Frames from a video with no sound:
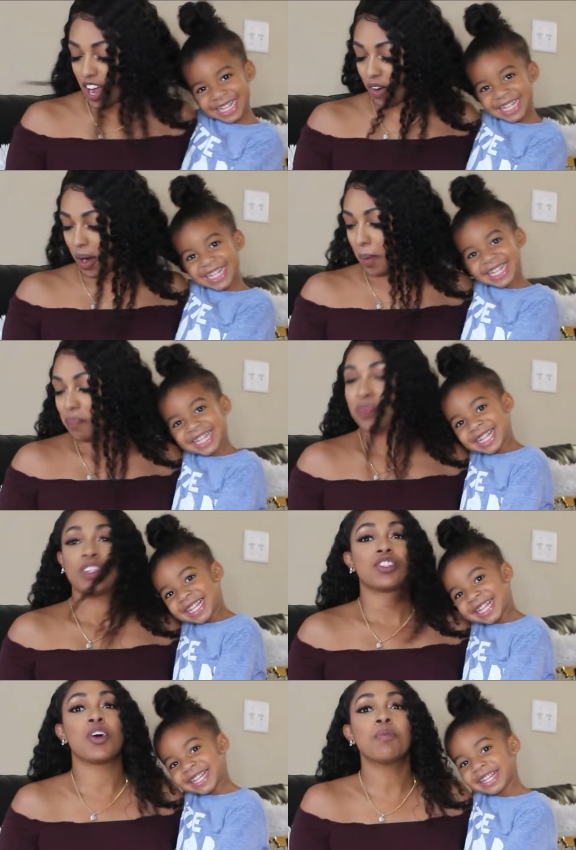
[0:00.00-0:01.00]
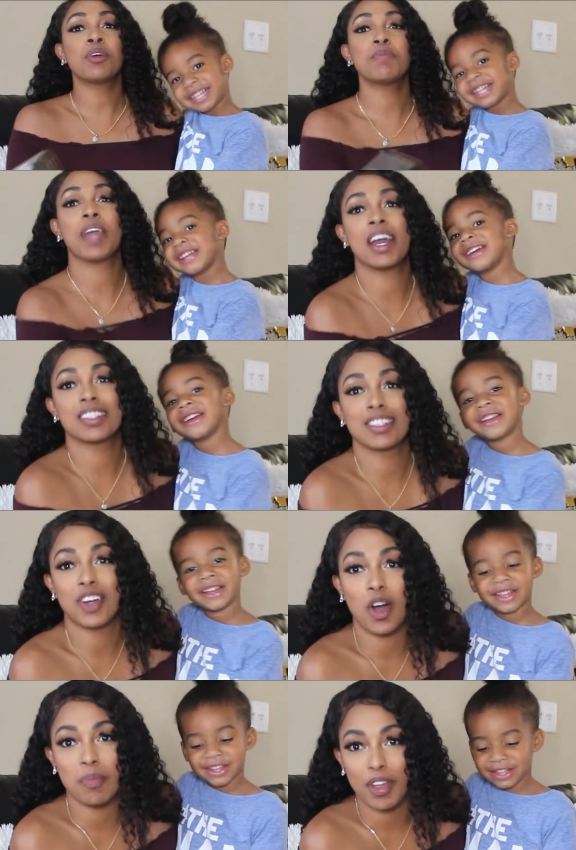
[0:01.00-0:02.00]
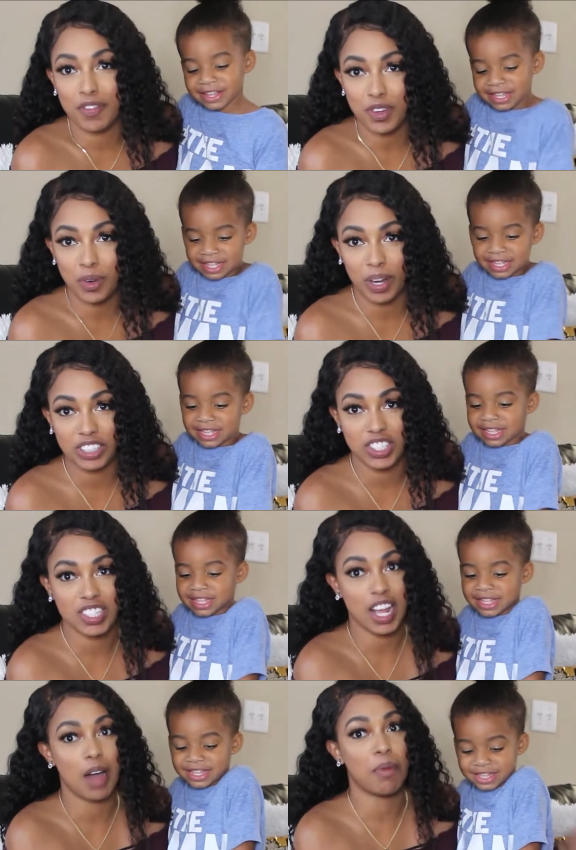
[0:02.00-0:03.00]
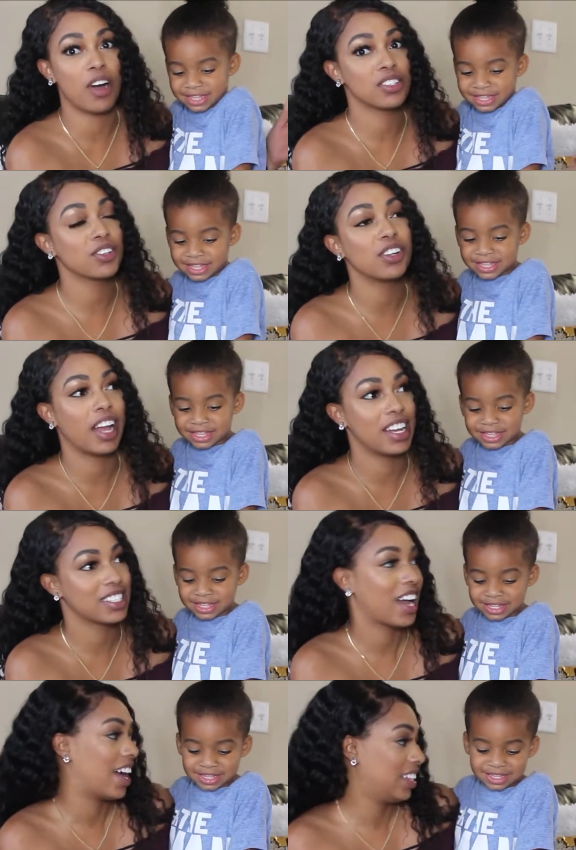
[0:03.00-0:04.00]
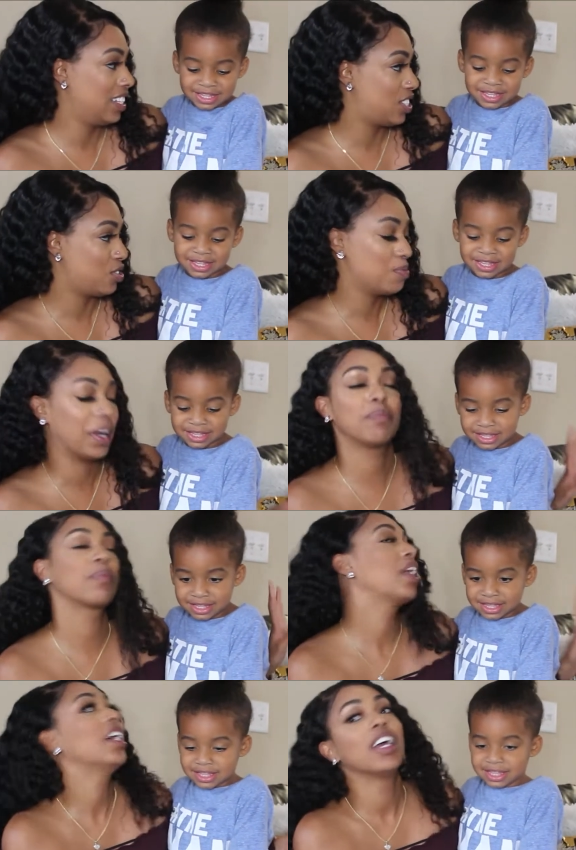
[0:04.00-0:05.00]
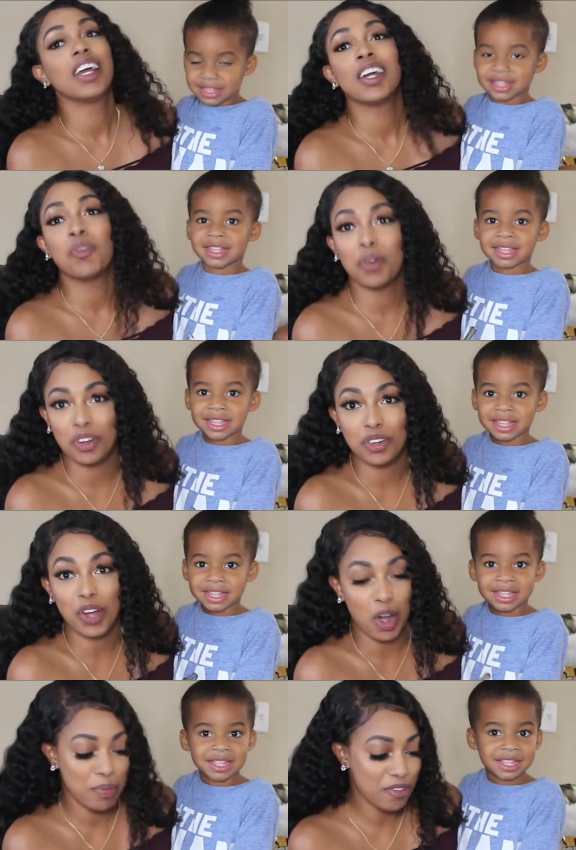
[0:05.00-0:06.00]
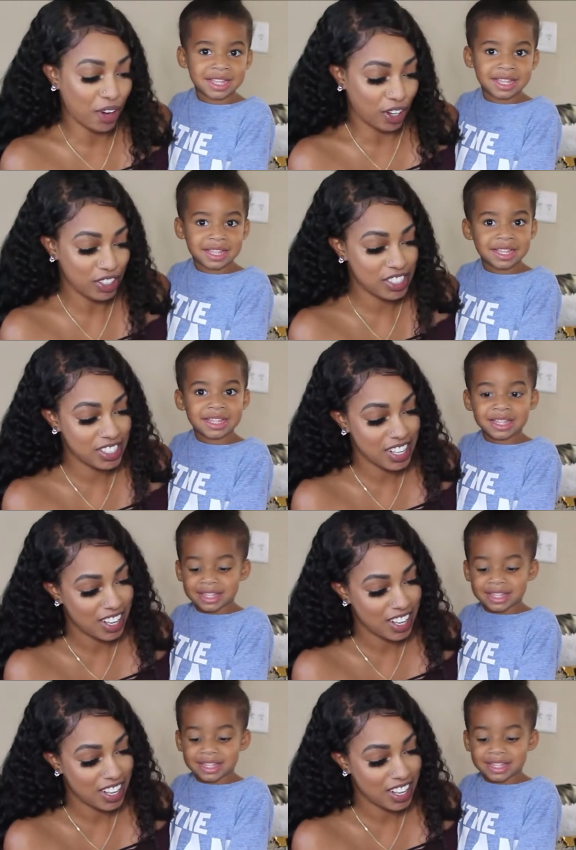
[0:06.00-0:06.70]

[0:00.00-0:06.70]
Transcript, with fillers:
Speaker 1: right, so I'm going to be asking Kobe a few questions. I'm also going to ask Kylie too, but we're going to do Kobe first.